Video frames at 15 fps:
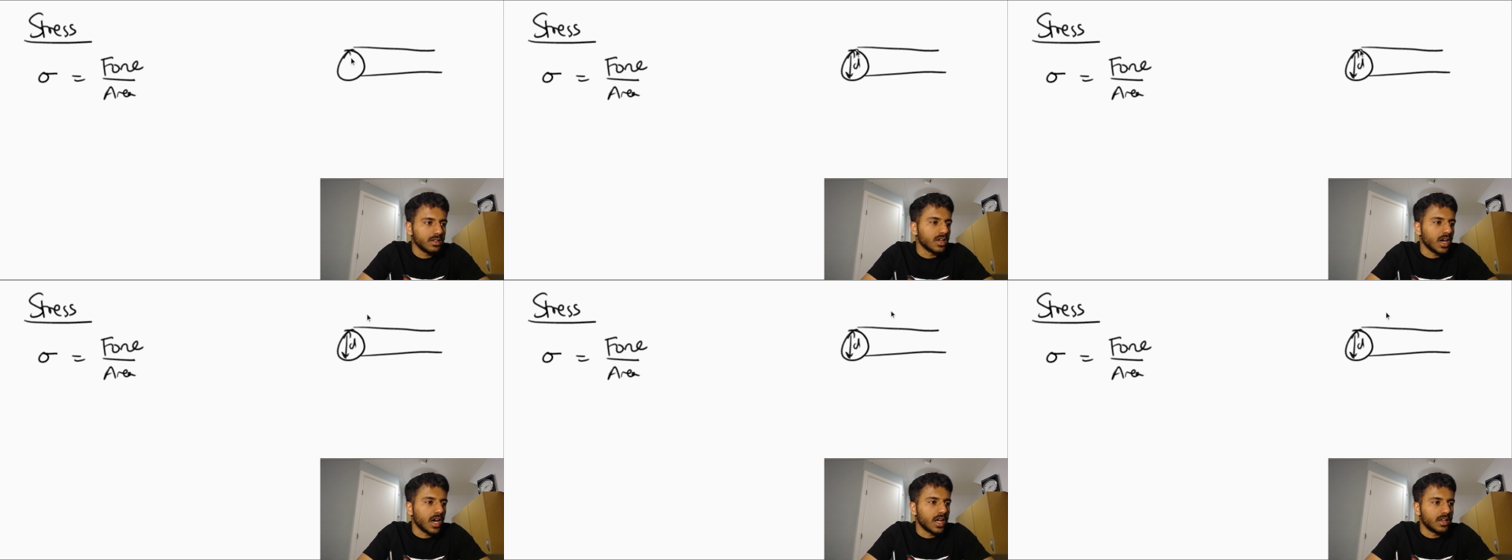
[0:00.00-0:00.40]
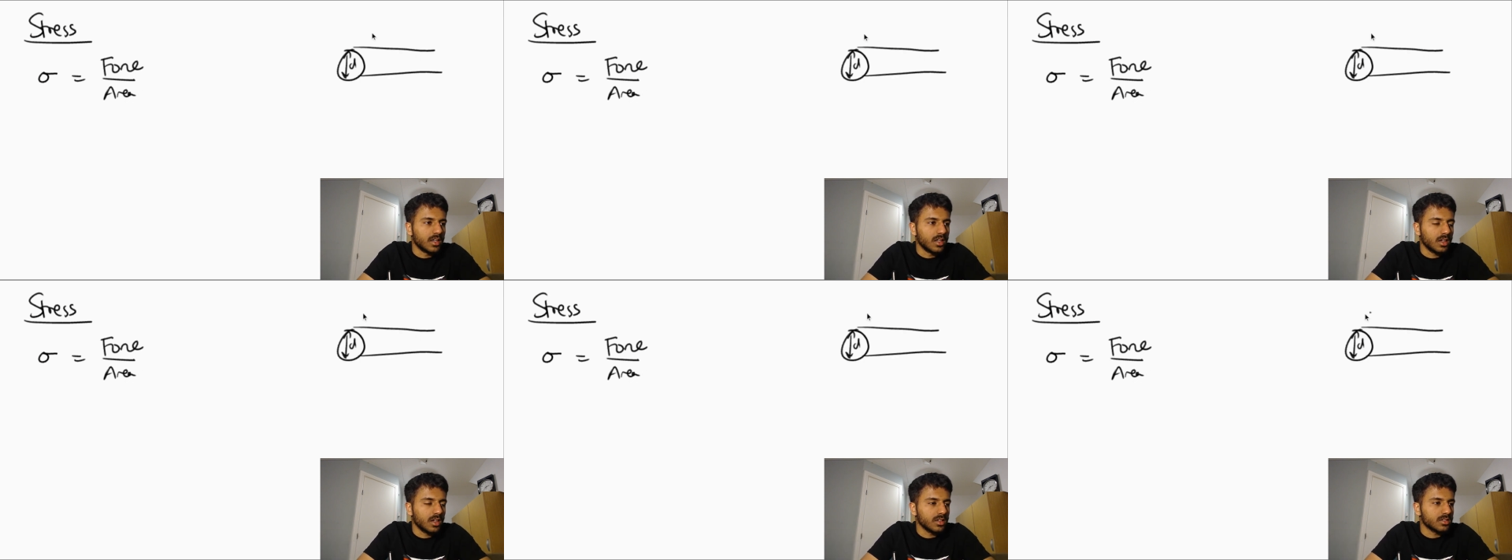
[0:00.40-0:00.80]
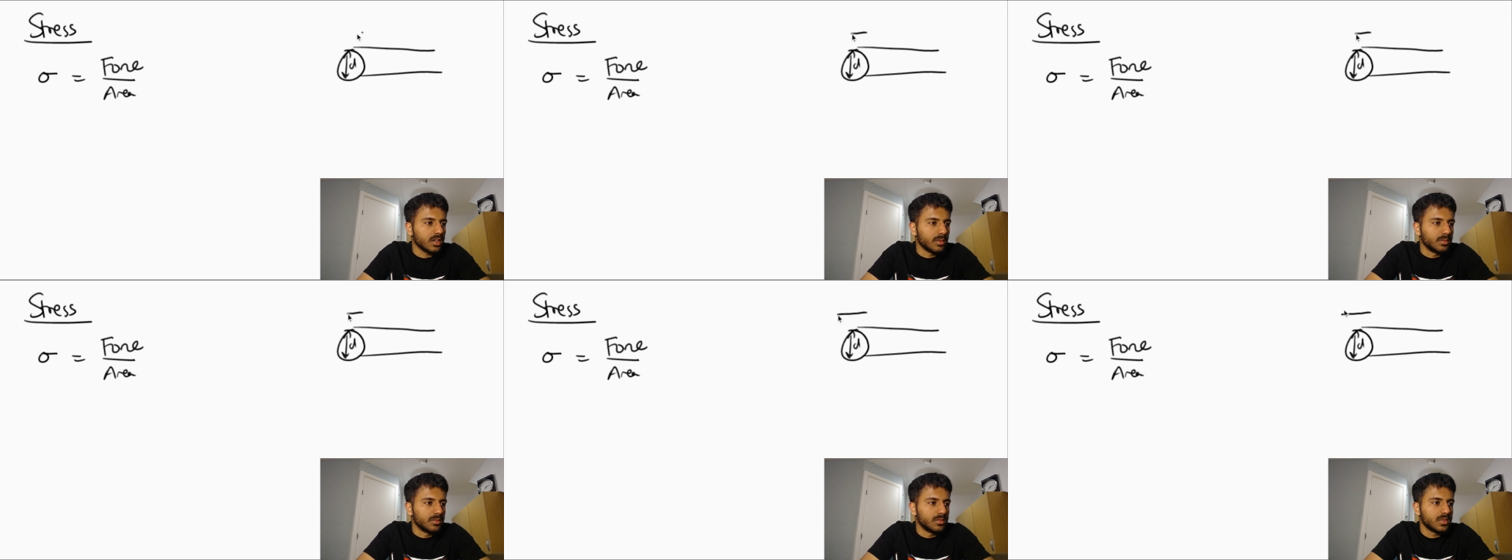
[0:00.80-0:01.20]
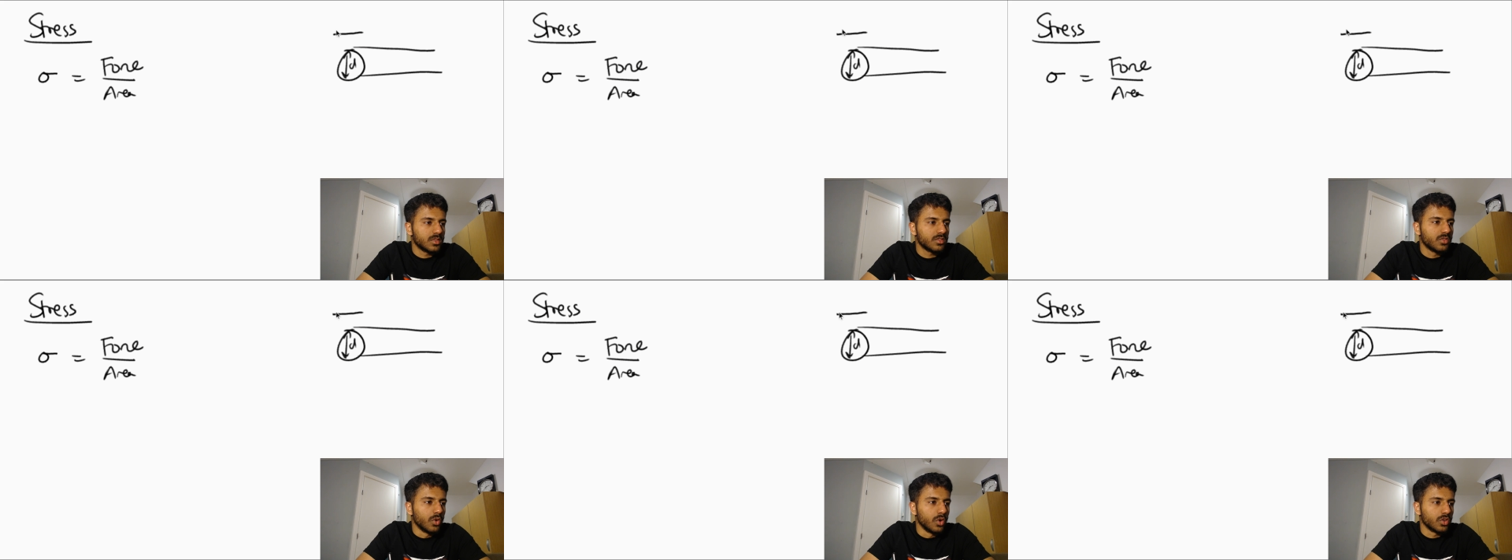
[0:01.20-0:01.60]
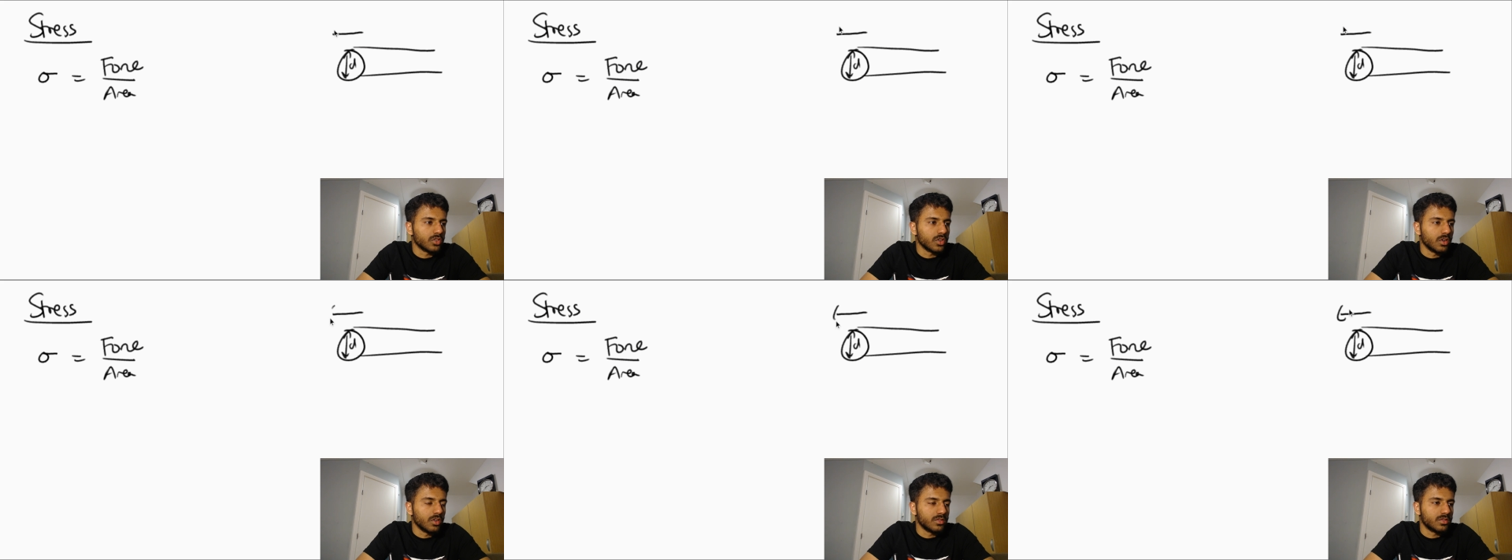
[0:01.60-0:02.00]
and some force
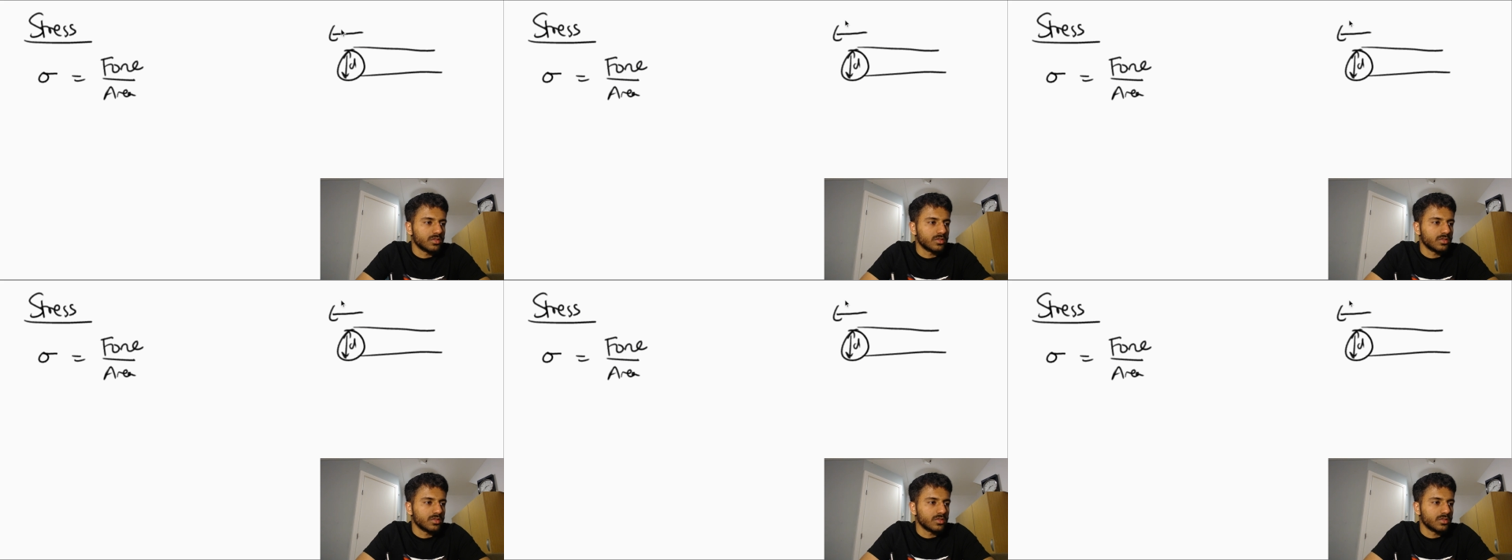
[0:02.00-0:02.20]
of,